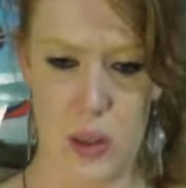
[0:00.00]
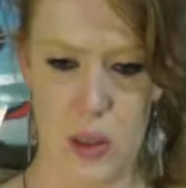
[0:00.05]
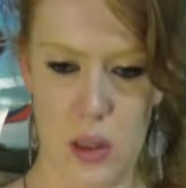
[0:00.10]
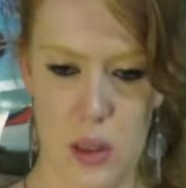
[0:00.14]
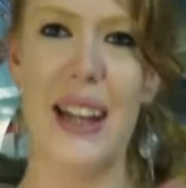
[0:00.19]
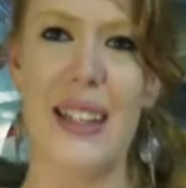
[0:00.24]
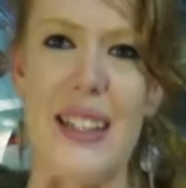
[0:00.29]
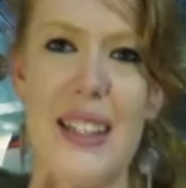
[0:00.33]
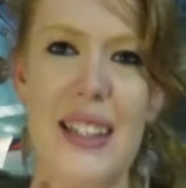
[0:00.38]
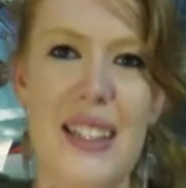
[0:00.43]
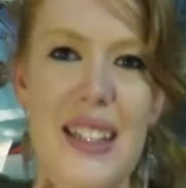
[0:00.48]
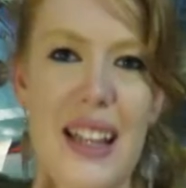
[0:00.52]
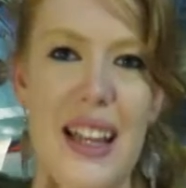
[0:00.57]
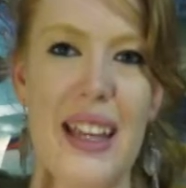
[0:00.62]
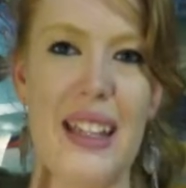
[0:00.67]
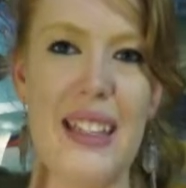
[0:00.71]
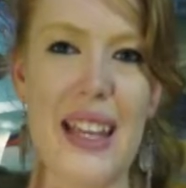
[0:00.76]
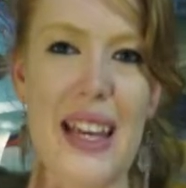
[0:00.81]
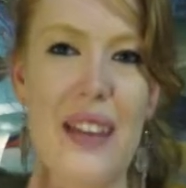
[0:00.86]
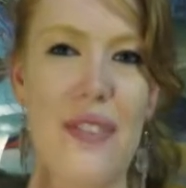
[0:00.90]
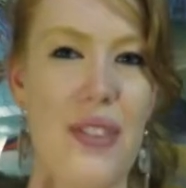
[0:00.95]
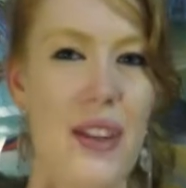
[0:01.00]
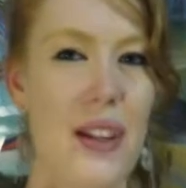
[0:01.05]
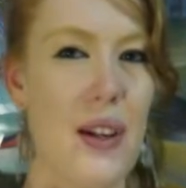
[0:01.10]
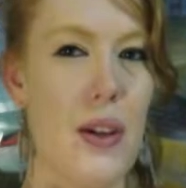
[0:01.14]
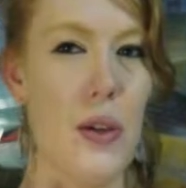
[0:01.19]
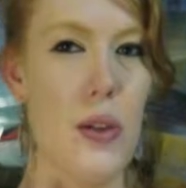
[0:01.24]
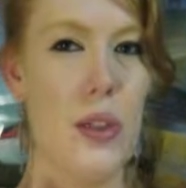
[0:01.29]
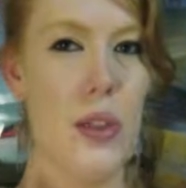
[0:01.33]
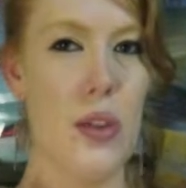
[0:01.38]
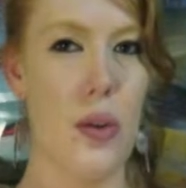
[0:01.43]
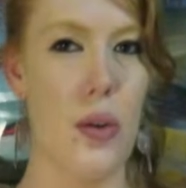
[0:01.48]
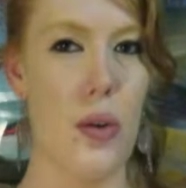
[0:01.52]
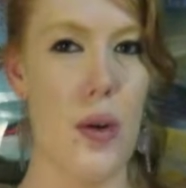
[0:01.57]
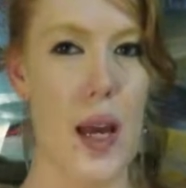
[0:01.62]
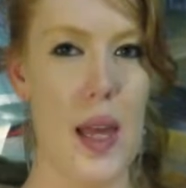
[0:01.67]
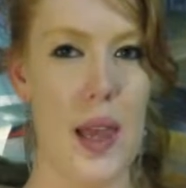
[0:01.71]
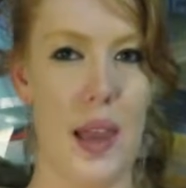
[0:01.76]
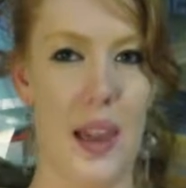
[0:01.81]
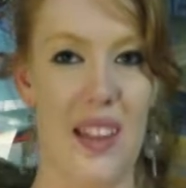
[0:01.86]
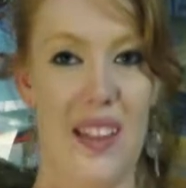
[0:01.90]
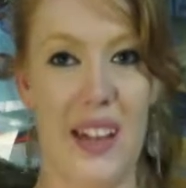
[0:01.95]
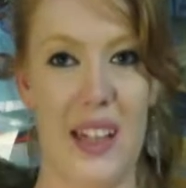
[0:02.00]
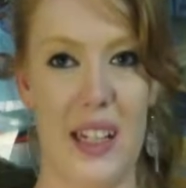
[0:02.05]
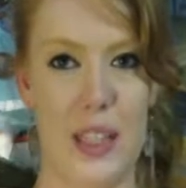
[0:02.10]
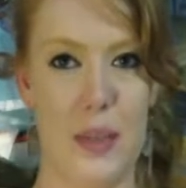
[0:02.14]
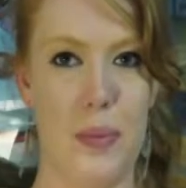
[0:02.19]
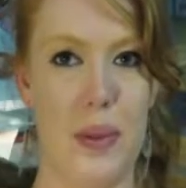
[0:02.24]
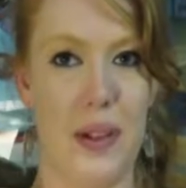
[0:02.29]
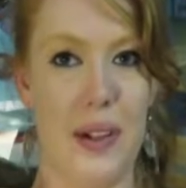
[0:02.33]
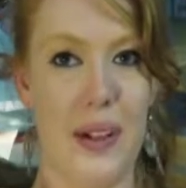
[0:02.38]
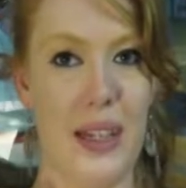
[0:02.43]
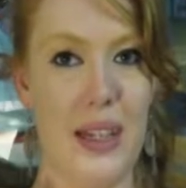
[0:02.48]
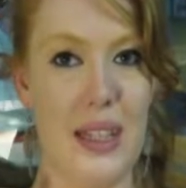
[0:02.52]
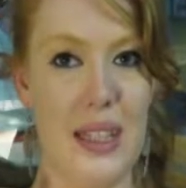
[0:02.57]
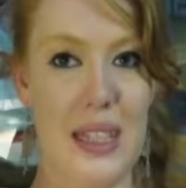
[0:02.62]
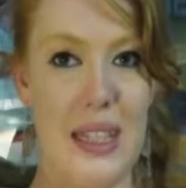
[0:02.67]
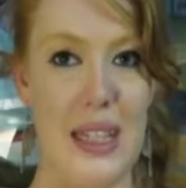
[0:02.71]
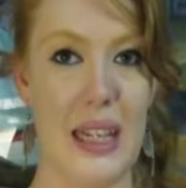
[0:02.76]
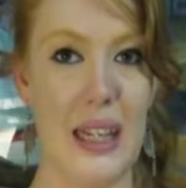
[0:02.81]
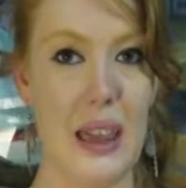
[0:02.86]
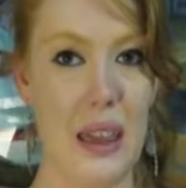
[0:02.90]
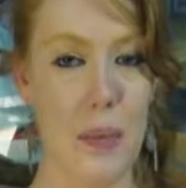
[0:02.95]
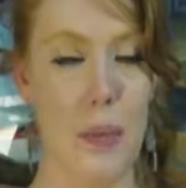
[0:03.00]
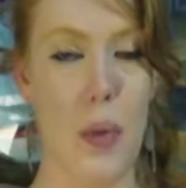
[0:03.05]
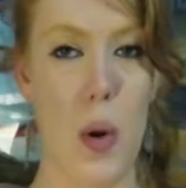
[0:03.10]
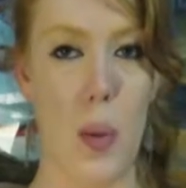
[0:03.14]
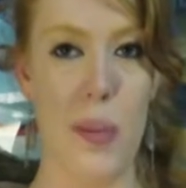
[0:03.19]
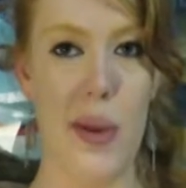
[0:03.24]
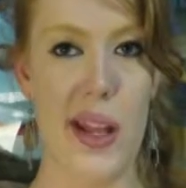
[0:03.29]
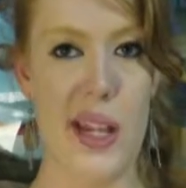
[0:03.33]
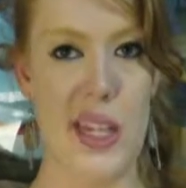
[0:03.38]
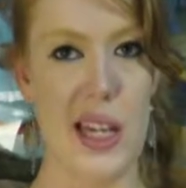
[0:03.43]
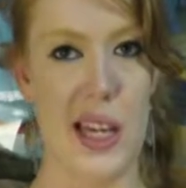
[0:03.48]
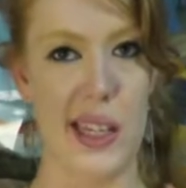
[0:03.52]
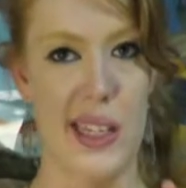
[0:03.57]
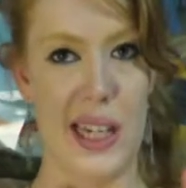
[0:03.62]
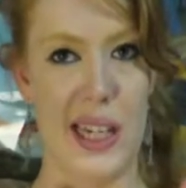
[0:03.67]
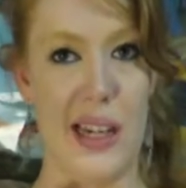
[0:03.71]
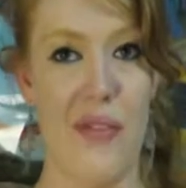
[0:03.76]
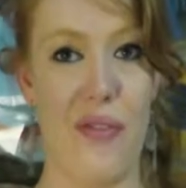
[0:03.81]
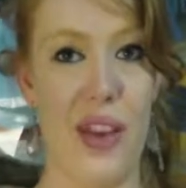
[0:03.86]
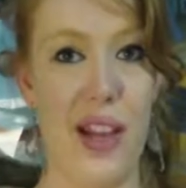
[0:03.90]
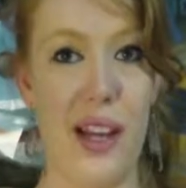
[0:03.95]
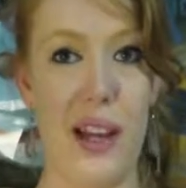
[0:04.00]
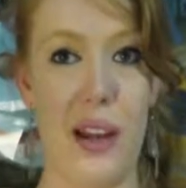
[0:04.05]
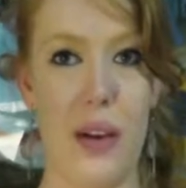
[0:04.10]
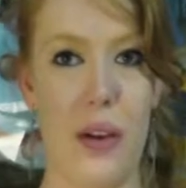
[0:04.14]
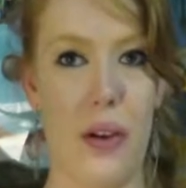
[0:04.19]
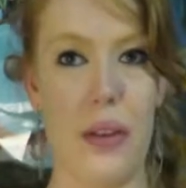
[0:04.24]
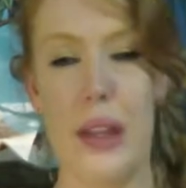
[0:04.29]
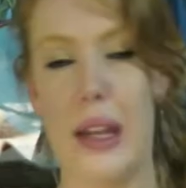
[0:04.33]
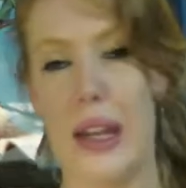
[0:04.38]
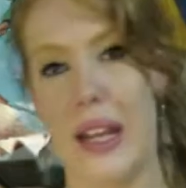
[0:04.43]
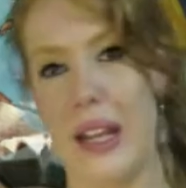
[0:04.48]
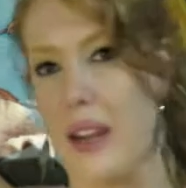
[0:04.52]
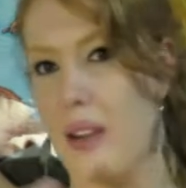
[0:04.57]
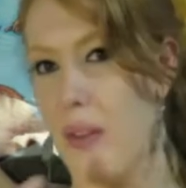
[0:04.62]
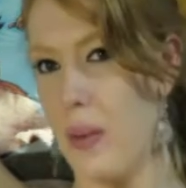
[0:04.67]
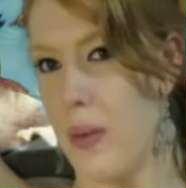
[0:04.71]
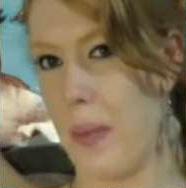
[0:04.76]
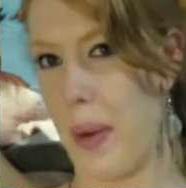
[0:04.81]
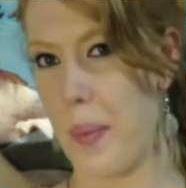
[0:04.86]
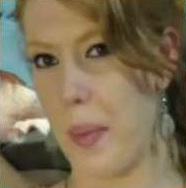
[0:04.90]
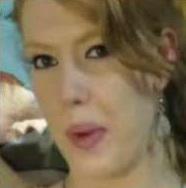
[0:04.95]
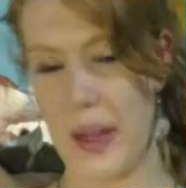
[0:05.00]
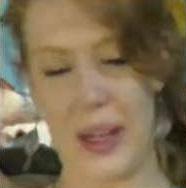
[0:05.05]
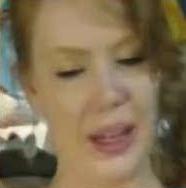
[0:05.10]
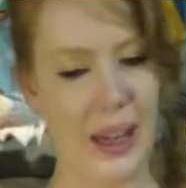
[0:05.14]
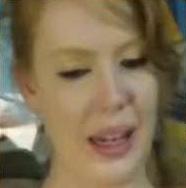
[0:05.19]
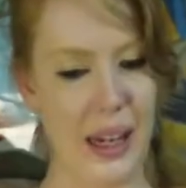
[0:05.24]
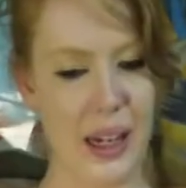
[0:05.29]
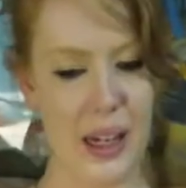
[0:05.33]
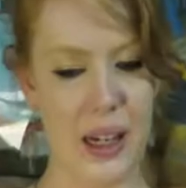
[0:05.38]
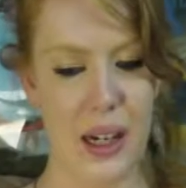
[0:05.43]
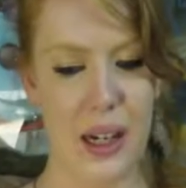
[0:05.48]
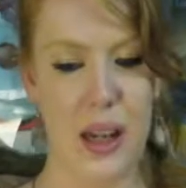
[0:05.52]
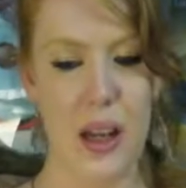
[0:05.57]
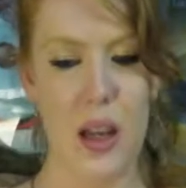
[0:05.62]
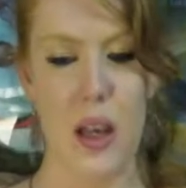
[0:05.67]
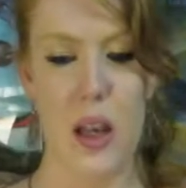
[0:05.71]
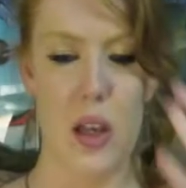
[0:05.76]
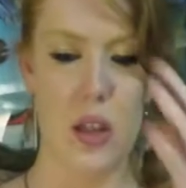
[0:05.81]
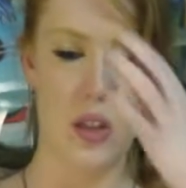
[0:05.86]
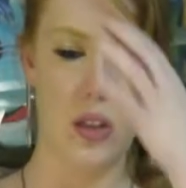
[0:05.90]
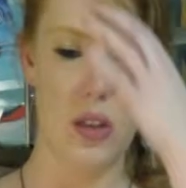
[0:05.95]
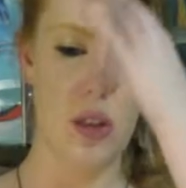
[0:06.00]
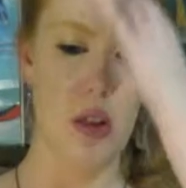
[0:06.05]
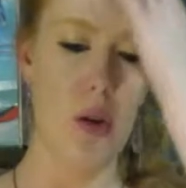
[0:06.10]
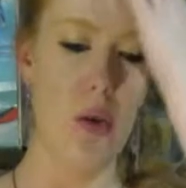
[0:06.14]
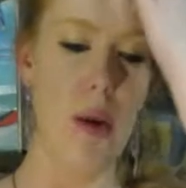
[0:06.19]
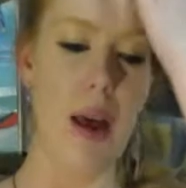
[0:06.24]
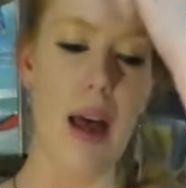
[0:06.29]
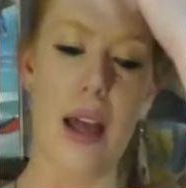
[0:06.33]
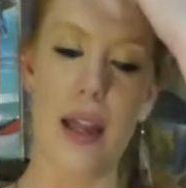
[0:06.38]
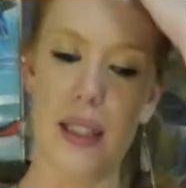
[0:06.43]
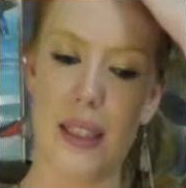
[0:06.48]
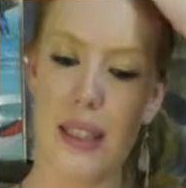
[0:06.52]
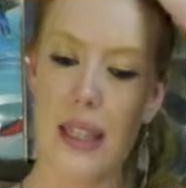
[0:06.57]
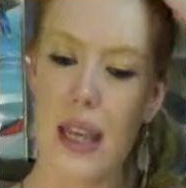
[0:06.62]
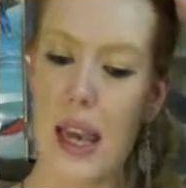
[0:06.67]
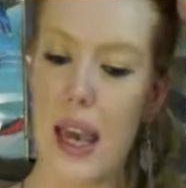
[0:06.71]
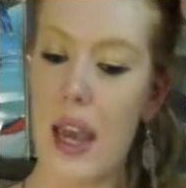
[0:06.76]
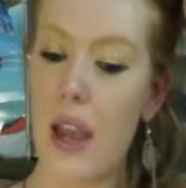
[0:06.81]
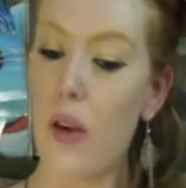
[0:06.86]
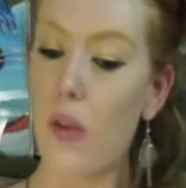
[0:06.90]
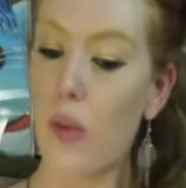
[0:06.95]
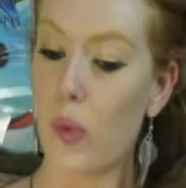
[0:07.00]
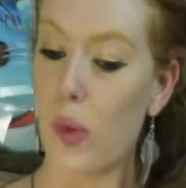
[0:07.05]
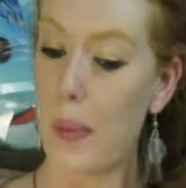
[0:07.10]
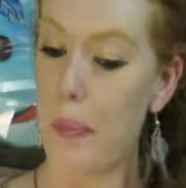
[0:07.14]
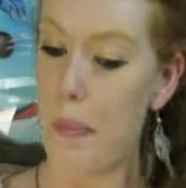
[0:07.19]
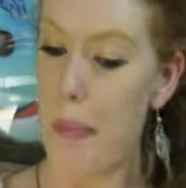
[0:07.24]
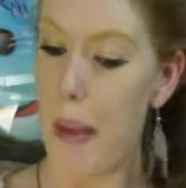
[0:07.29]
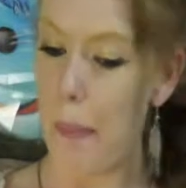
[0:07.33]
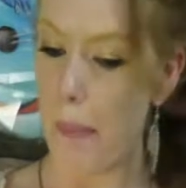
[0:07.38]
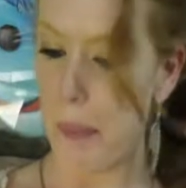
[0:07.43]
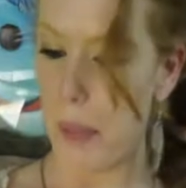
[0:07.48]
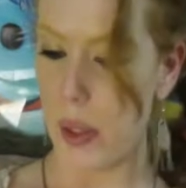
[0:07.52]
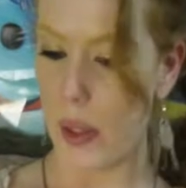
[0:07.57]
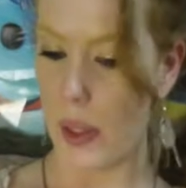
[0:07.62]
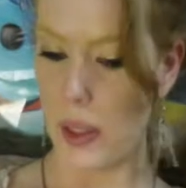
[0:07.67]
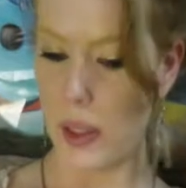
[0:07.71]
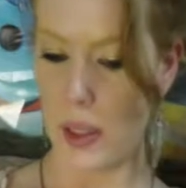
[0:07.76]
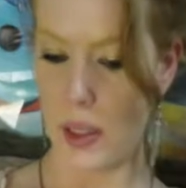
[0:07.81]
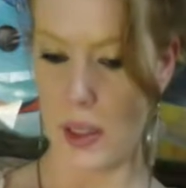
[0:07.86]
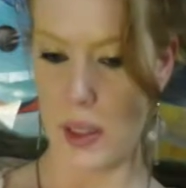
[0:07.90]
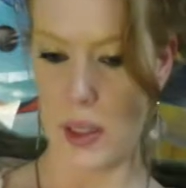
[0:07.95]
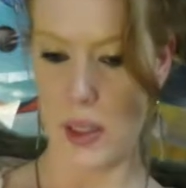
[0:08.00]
I tend to like take videos, so rather than experience in the moment, I'll take a video and then I can remember it later. So I'll say remember.